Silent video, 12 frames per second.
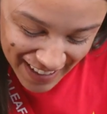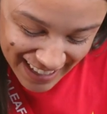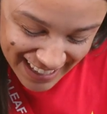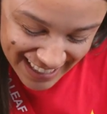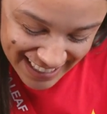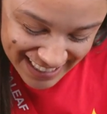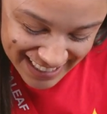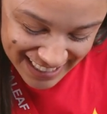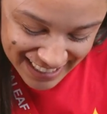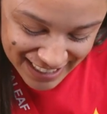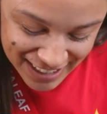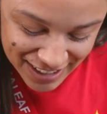on it
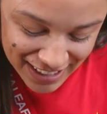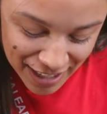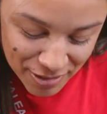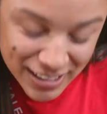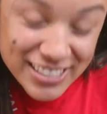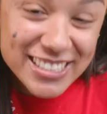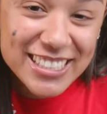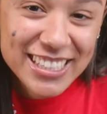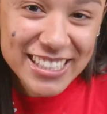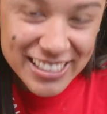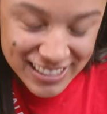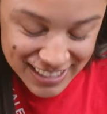so that way it doesn't
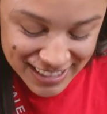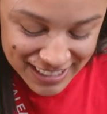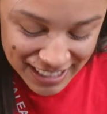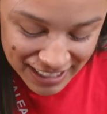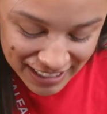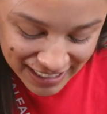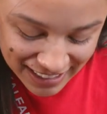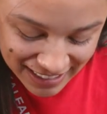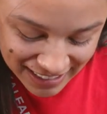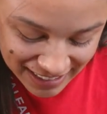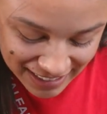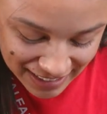get unstuck
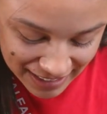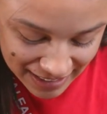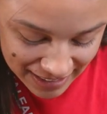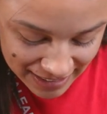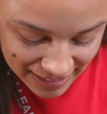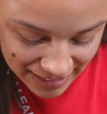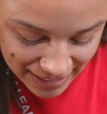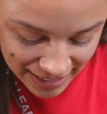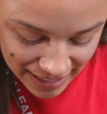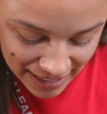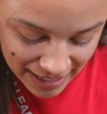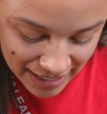
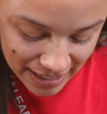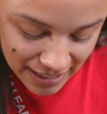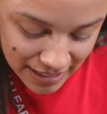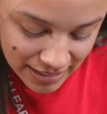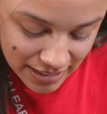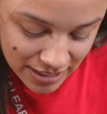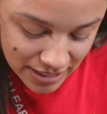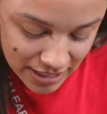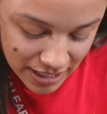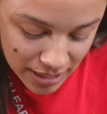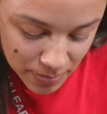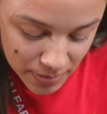and just
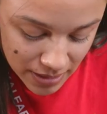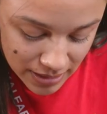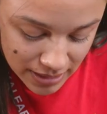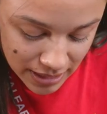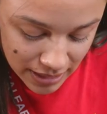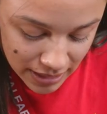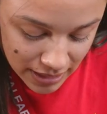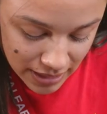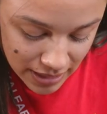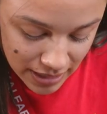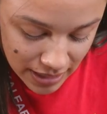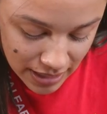keep on
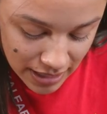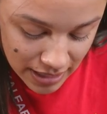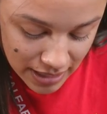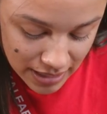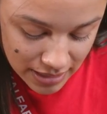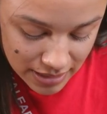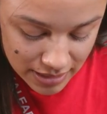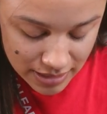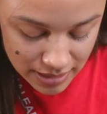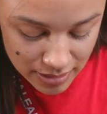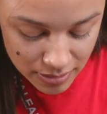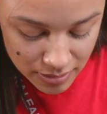tucking and